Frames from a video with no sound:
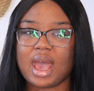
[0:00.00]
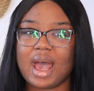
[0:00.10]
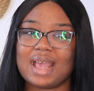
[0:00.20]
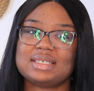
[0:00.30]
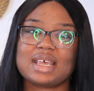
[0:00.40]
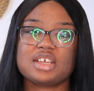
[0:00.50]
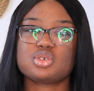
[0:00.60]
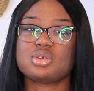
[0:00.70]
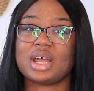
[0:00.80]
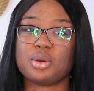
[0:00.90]
I decided
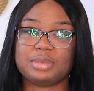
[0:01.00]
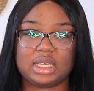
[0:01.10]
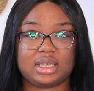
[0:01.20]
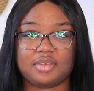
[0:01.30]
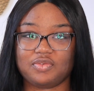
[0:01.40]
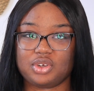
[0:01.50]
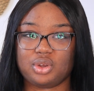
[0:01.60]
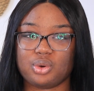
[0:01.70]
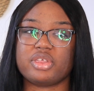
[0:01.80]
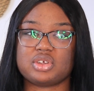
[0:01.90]
to do an updated
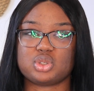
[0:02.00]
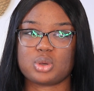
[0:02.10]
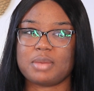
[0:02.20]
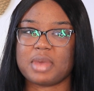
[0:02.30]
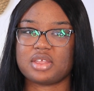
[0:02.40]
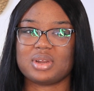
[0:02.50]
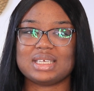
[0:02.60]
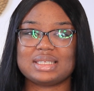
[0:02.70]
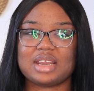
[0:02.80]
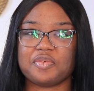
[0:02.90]
video with the sewing method
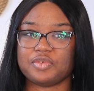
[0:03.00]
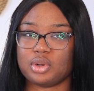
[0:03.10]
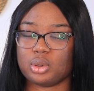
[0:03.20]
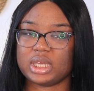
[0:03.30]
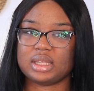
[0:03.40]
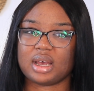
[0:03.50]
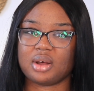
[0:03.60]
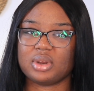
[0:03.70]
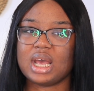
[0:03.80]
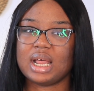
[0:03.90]
instead of gluing
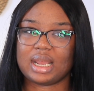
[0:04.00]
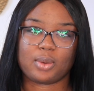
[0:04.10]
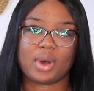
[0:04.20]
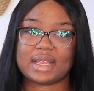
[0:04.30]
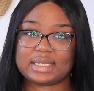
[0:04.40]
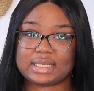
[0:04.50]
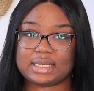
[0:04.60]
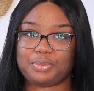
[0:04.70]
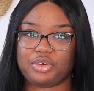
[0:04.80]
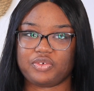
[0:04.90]
down like what I did in
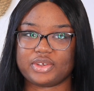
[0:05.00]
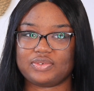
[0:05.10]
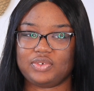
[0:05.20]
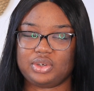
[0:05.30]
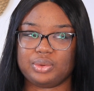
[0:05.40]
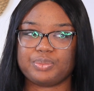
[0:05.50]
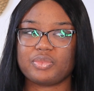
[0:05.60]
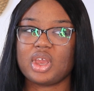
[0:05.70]
the previous video.